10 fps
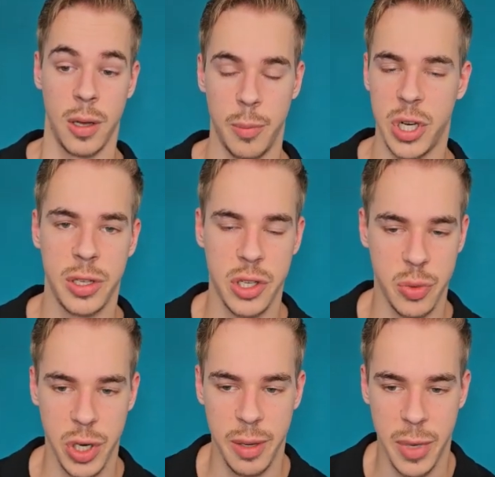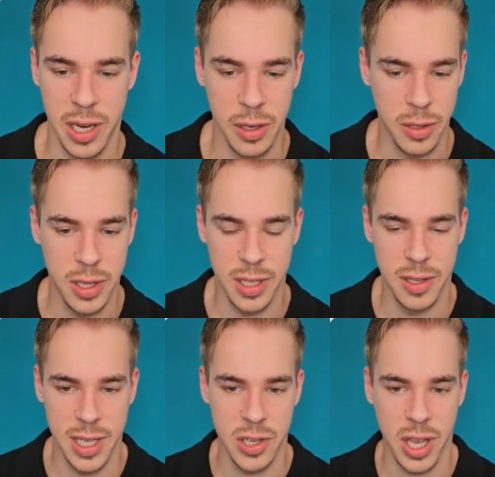But it doesn't really matter.
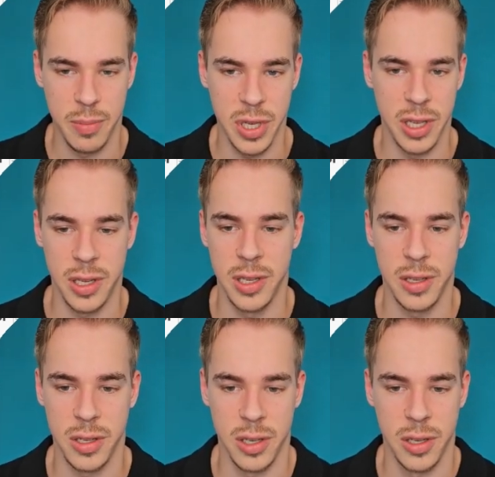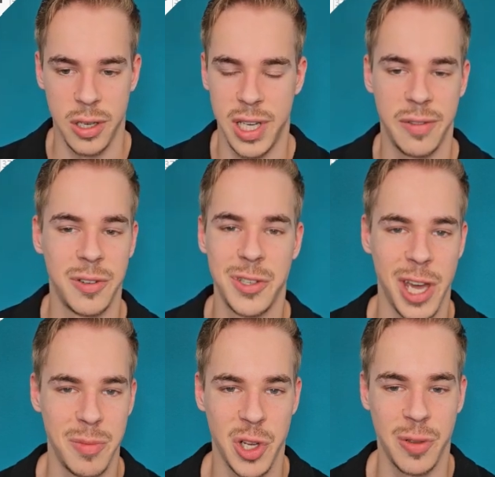These can be a different
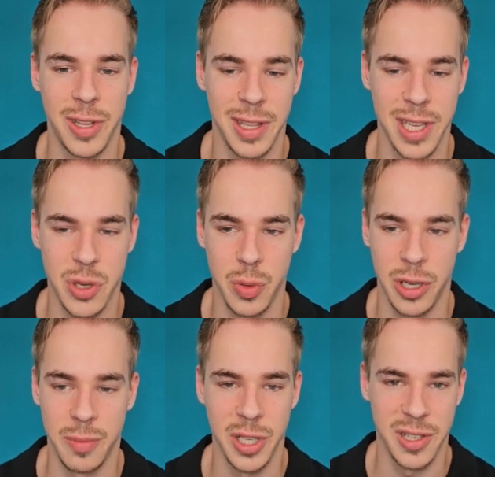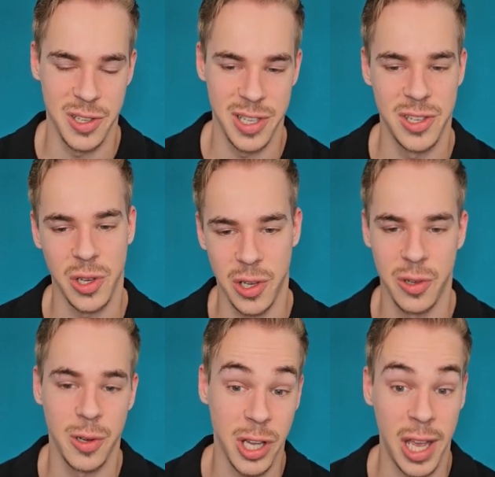time zone than this one because it's
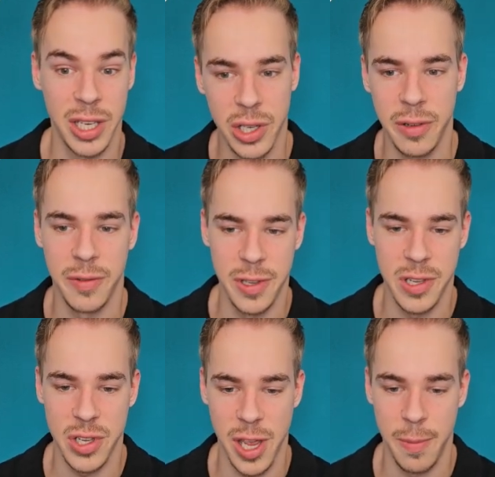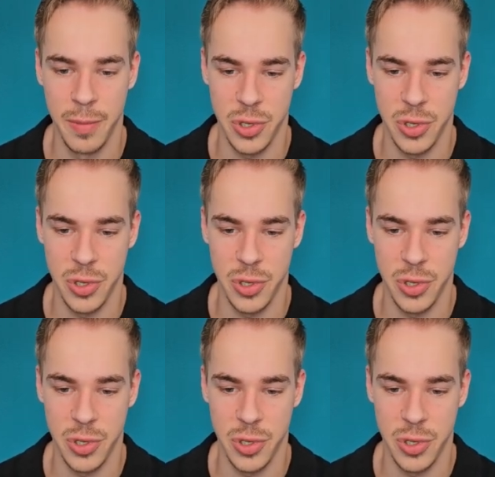all kind of the same.